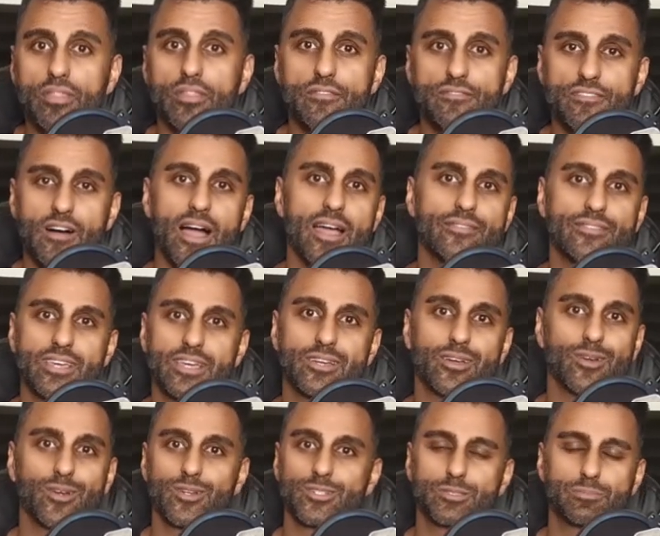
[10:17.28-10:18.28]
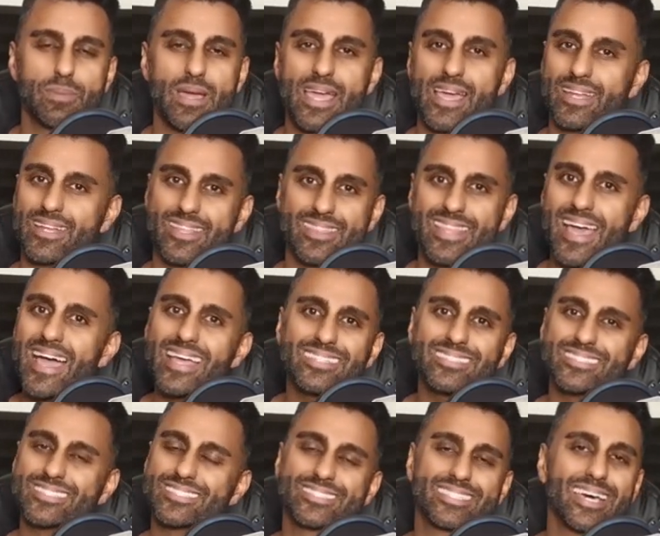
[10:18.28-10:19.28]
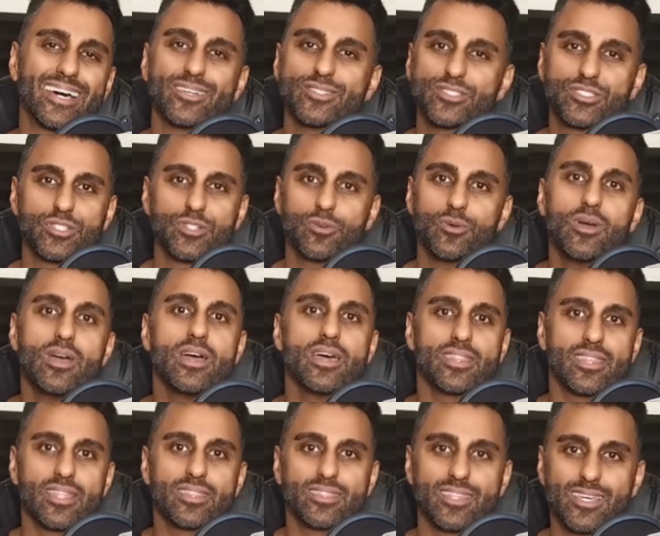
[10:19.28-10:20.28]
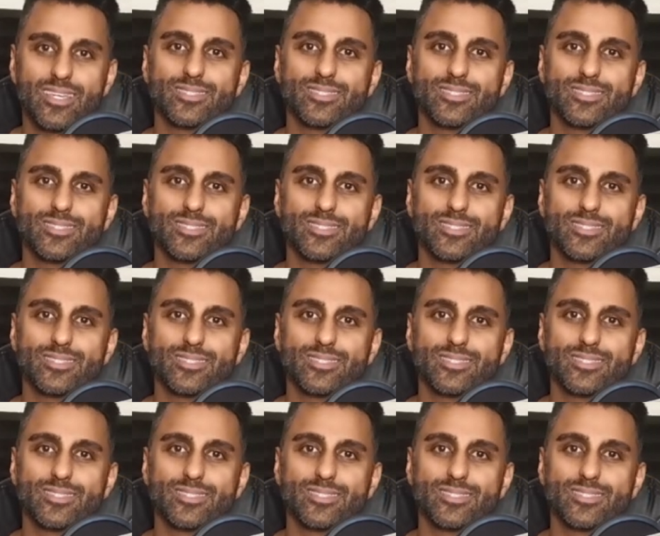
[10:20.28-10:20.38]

on the 5 gigahertz band. And that just tells you that